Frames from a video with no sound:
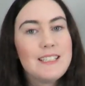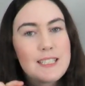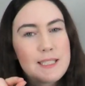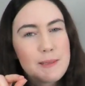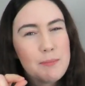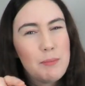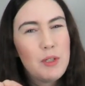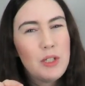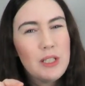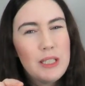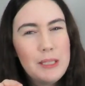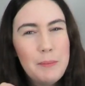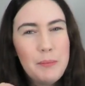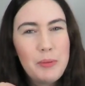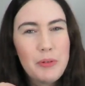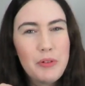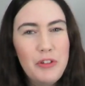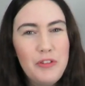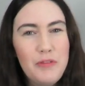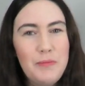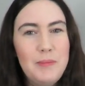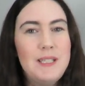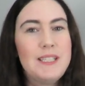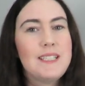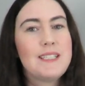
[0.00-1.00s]
Small
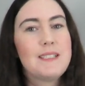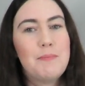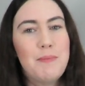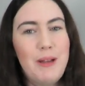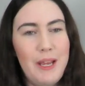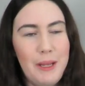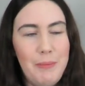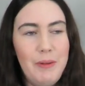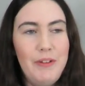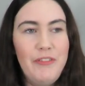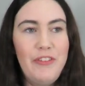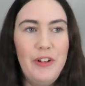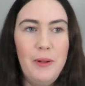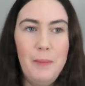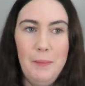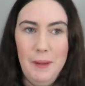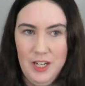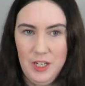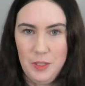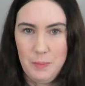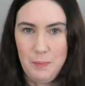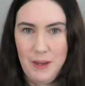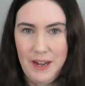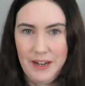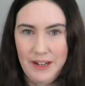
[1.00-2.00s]
improvements make me feel
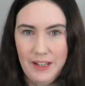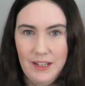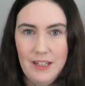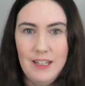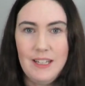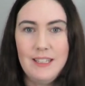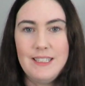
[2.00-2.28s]
much better